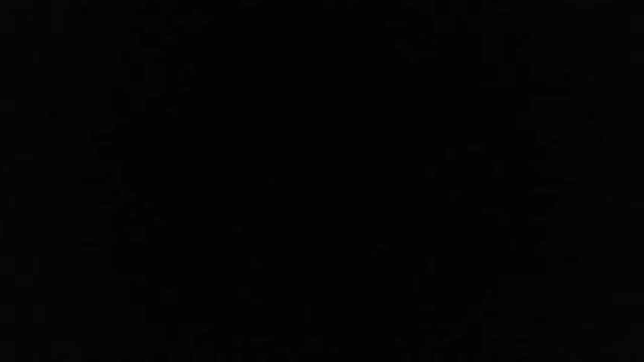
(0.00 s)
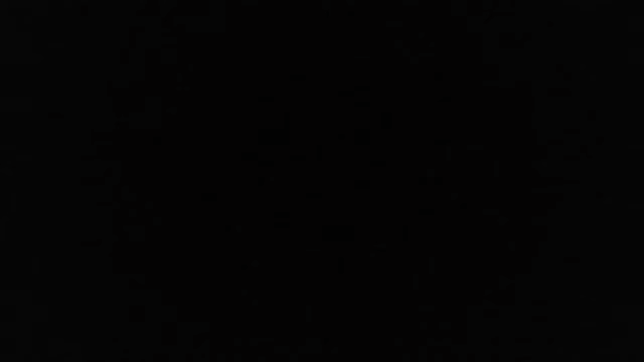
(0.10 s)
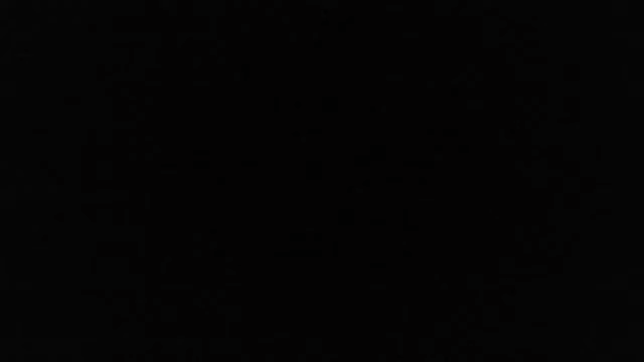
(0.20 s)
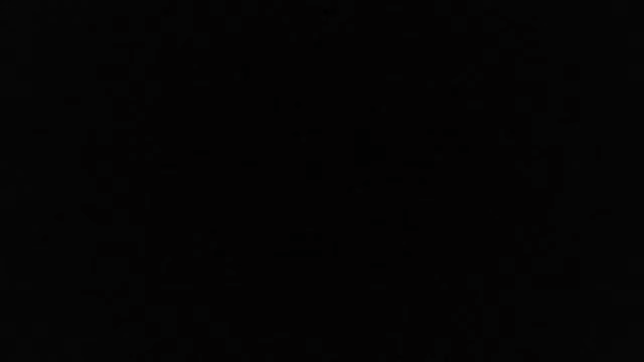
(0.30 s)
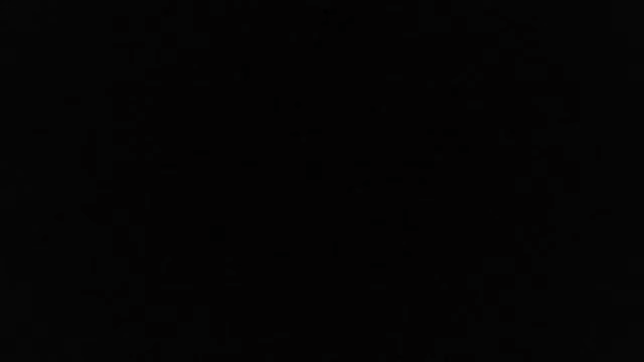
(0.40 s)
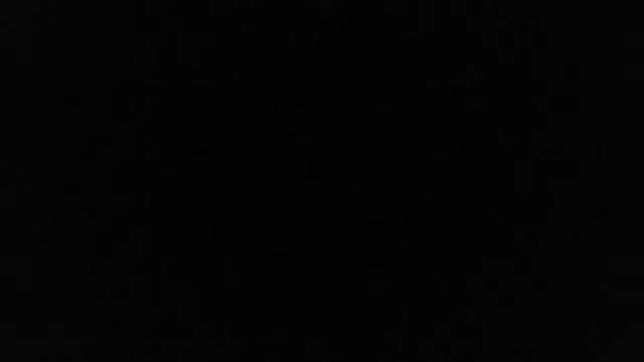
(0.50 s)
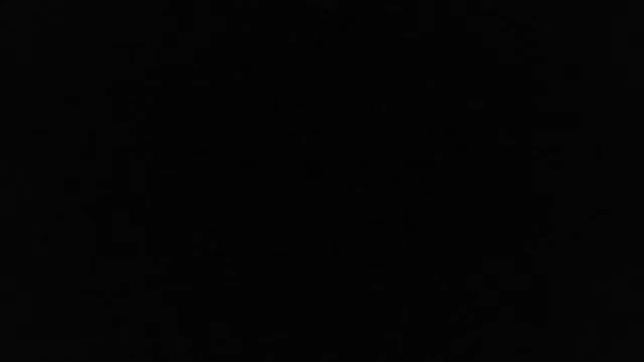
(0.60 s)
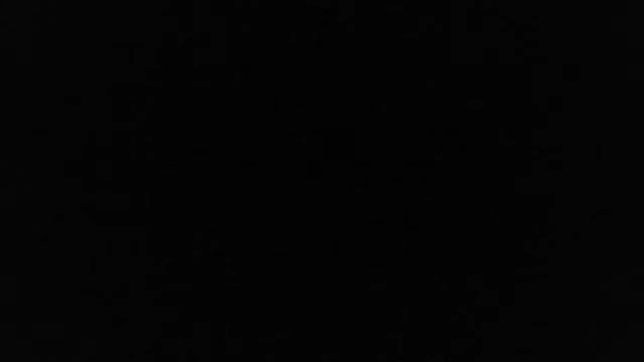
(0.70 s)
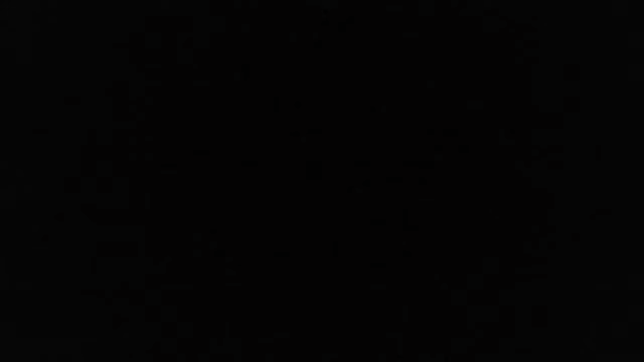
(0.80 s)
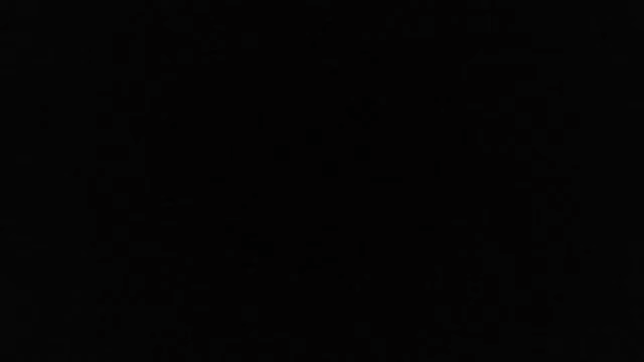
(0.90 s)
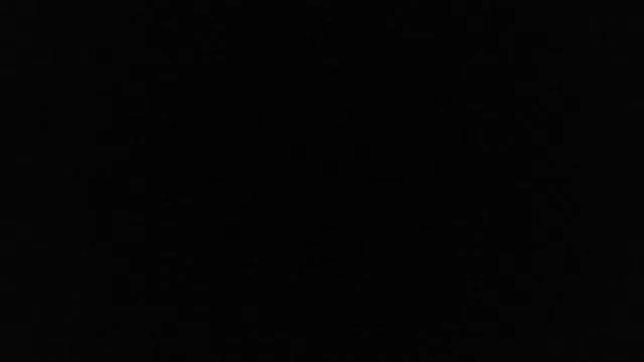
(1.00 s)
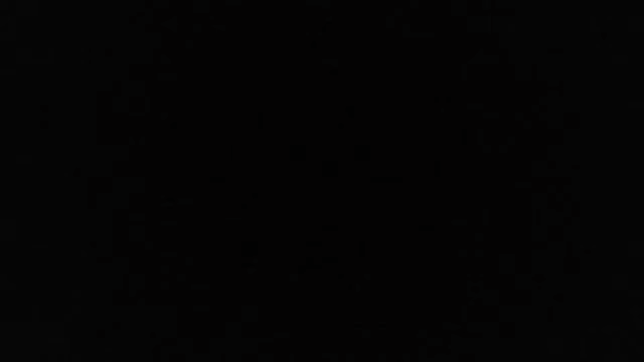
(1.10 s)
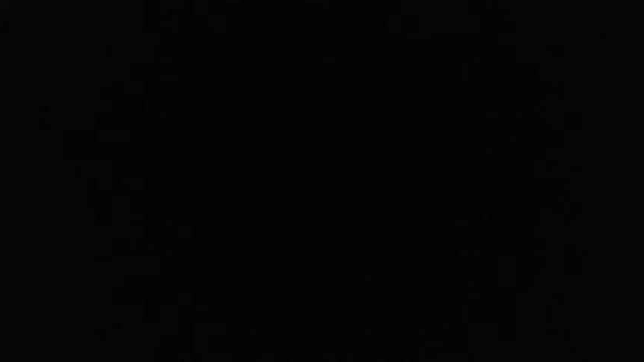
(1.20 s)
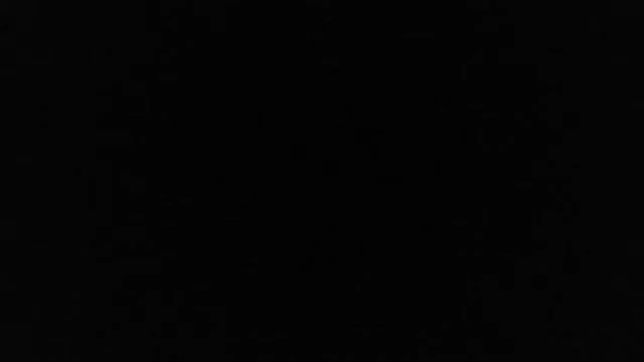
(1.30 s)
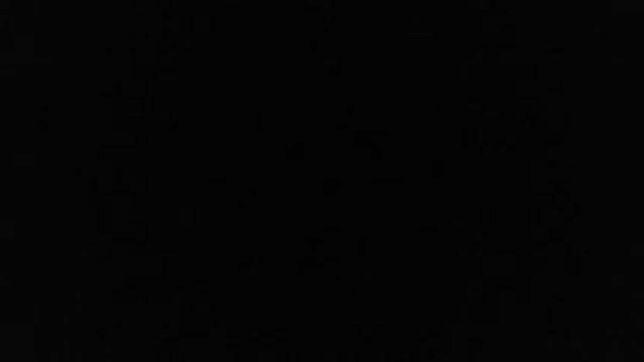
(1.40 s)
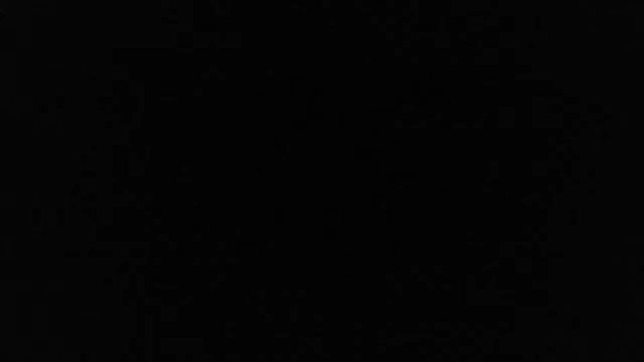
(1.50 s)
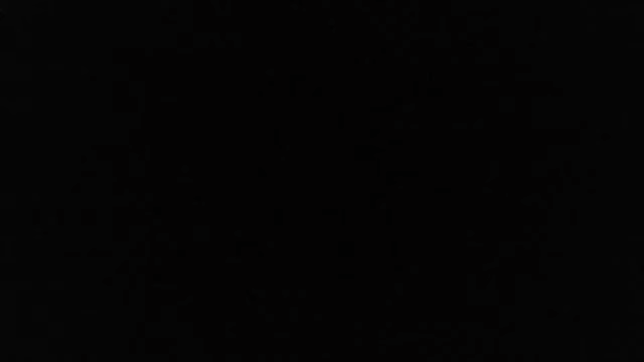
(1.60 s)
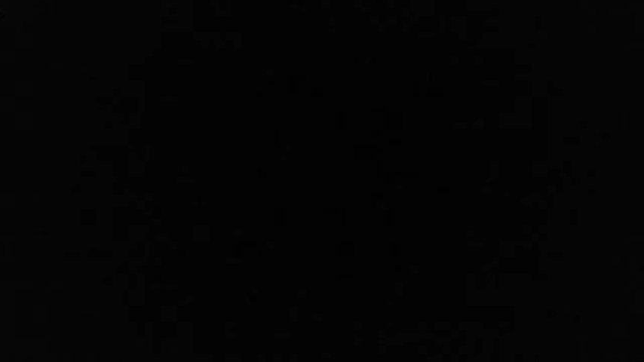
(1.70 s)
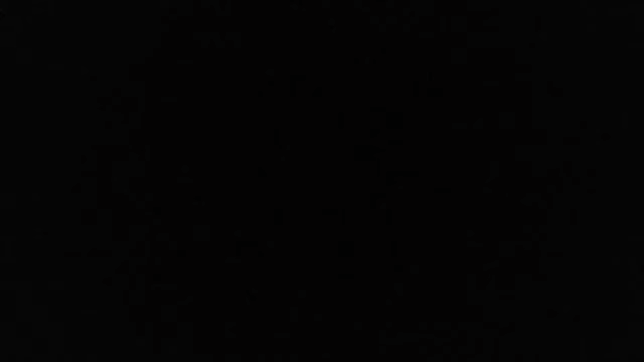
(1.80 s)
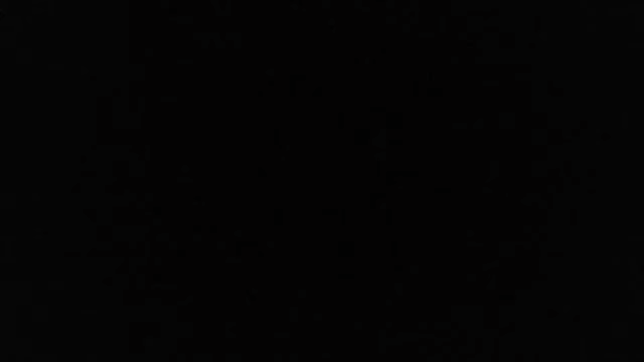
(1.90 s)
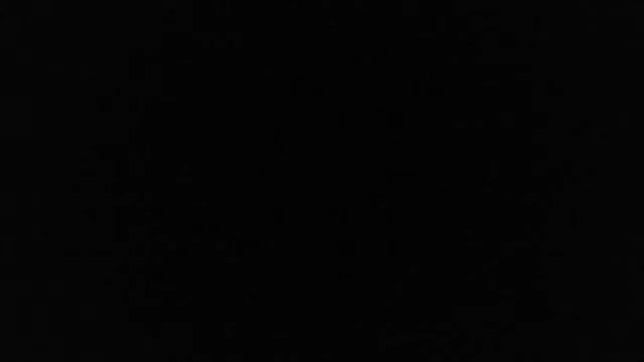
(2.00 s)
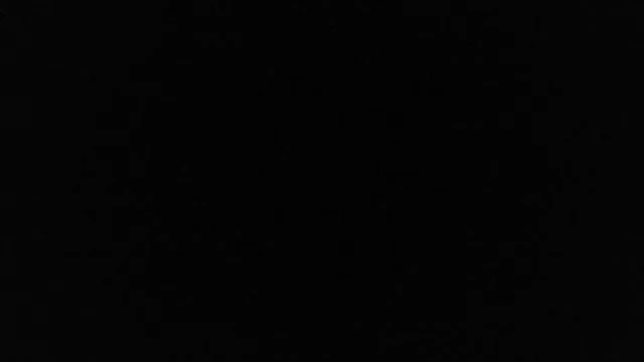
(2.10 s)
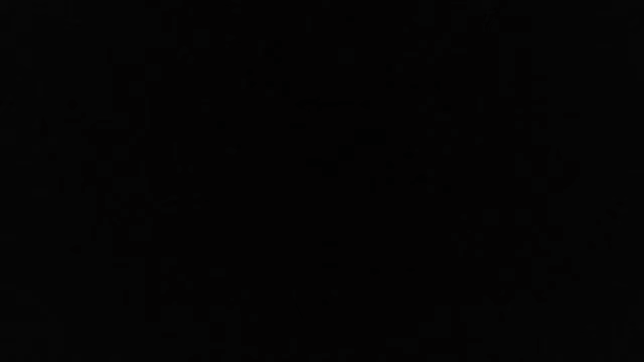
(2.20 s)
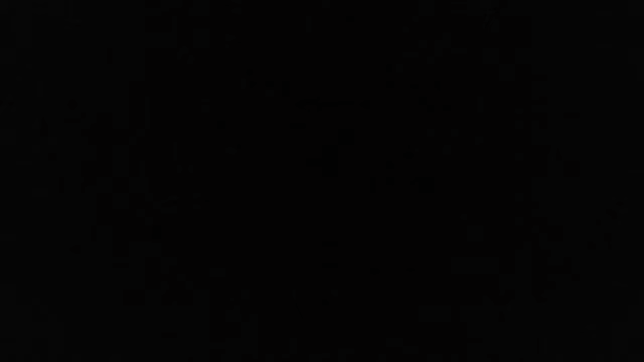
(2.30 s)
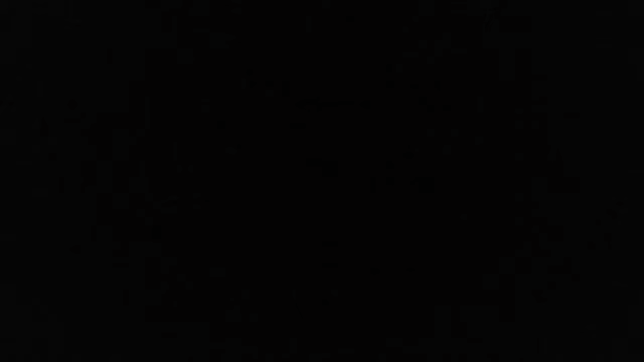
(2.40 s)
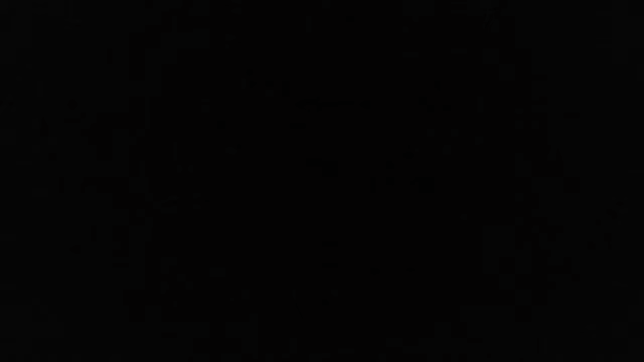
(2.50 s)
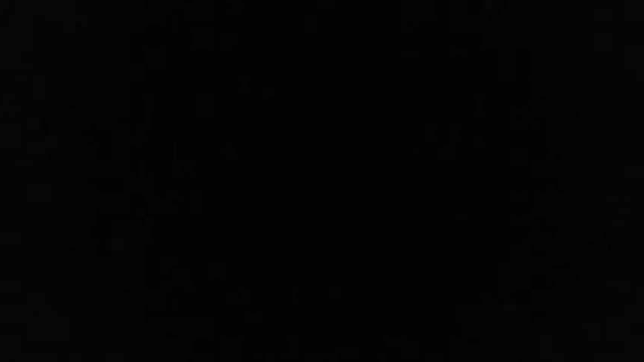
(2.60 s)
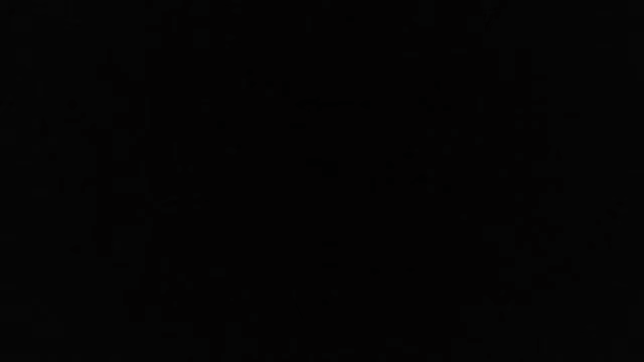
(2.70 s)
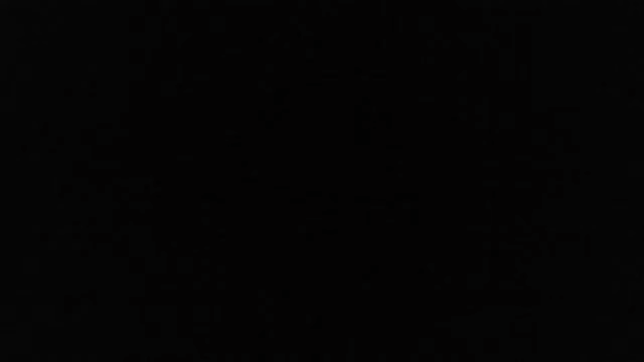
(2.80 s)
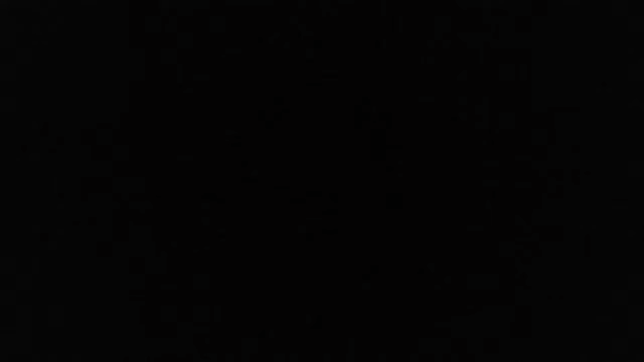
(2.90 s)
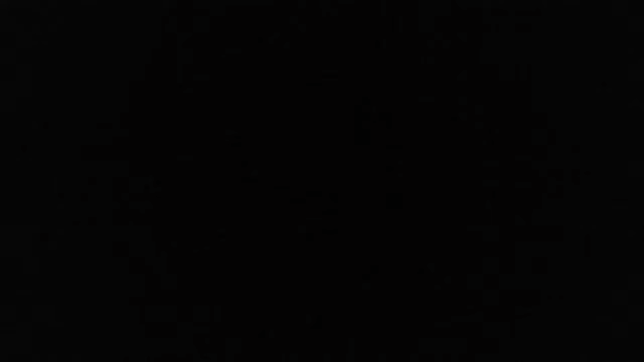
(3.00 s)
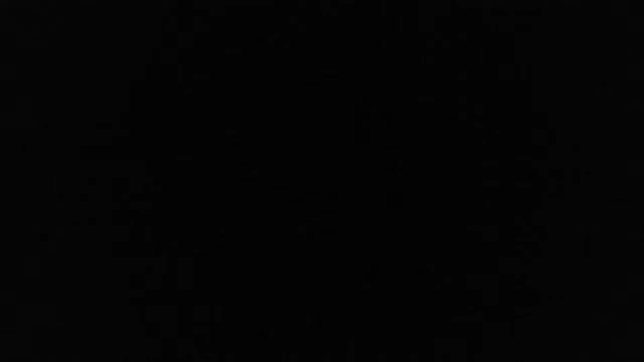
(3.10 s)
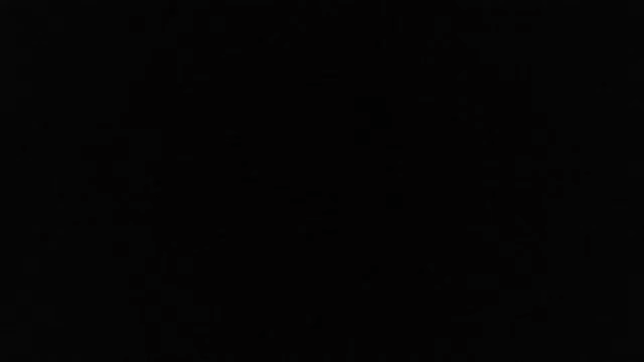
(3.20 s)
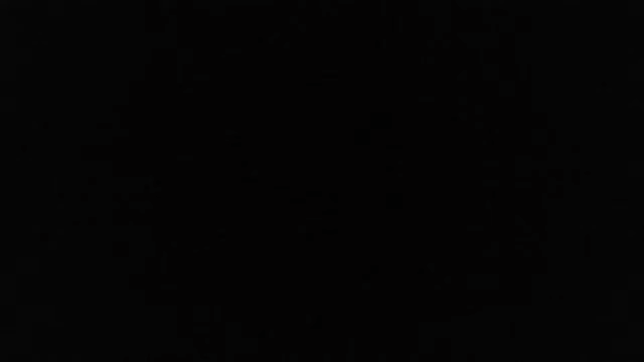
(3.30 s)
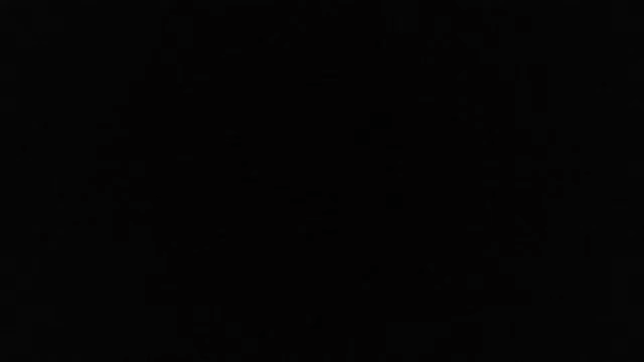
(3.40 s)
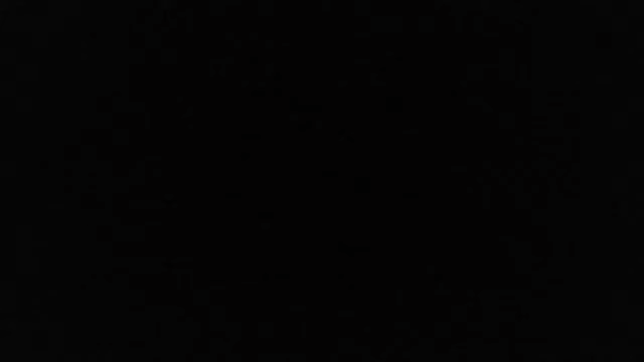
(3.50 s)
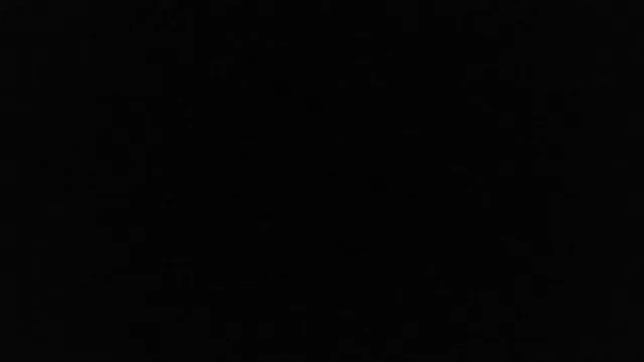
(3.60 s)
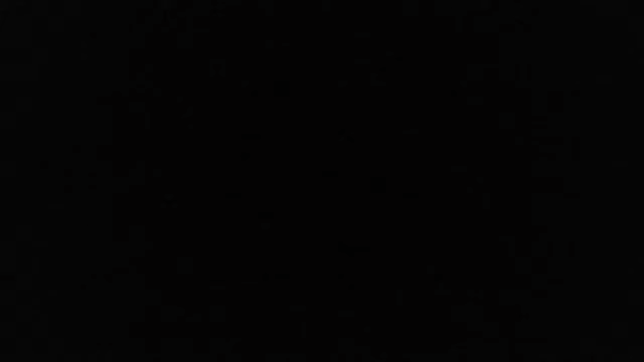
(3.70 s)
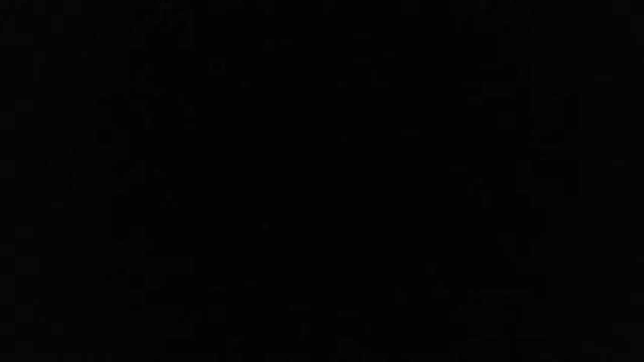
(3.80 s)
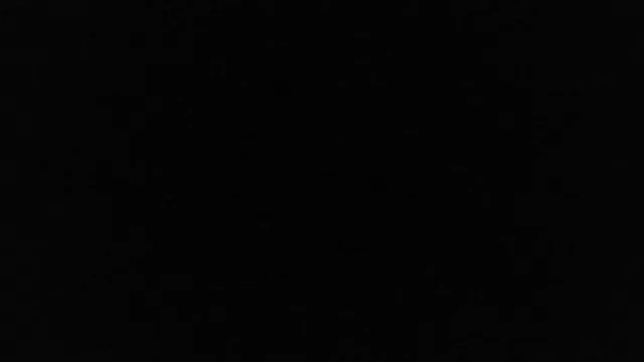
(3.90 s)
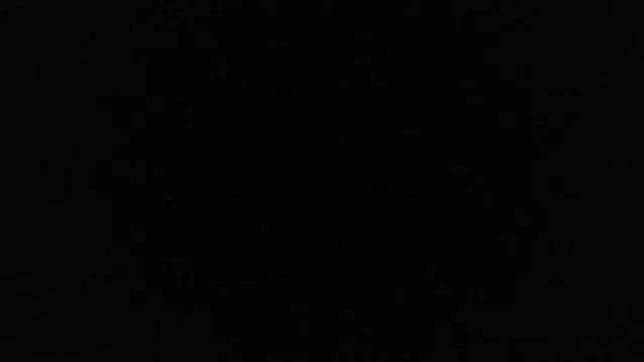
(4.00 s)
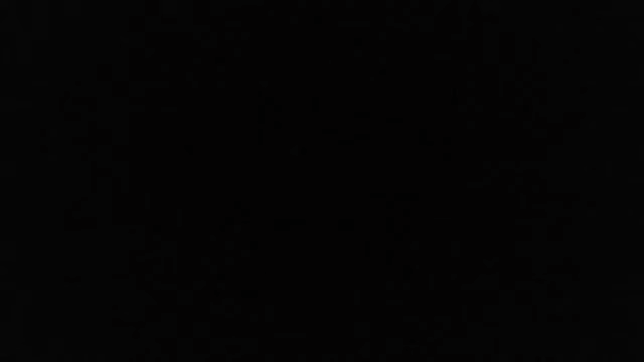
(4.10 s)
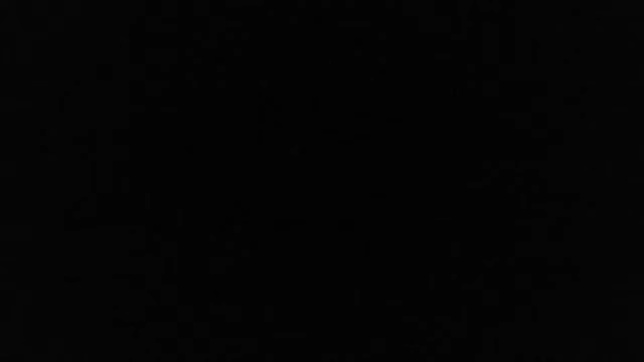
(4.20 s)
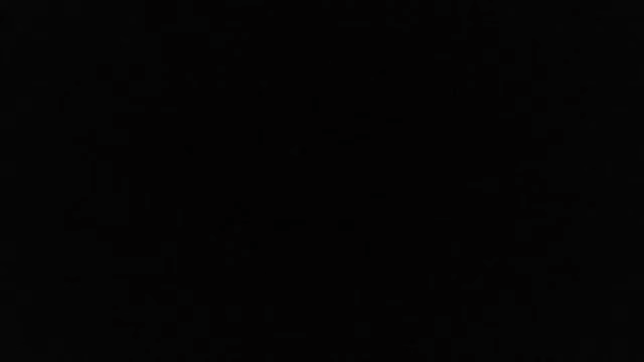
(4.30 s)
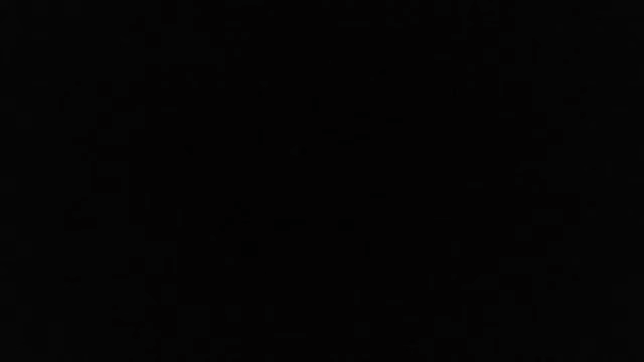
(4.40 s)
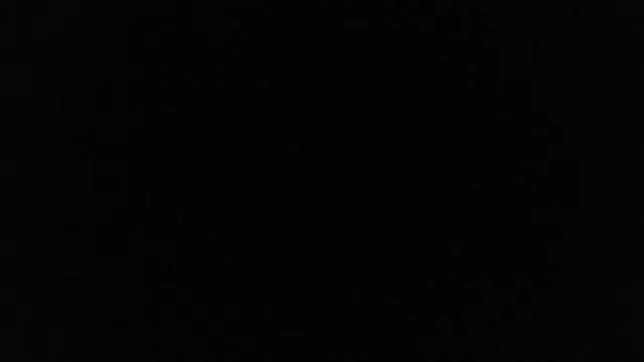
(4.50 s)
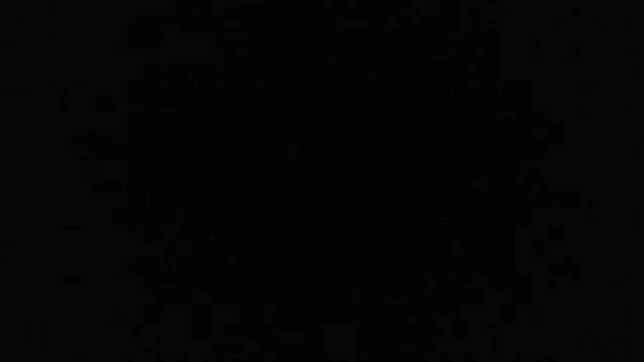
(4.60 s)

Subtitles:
Nobody's mouth can be seen.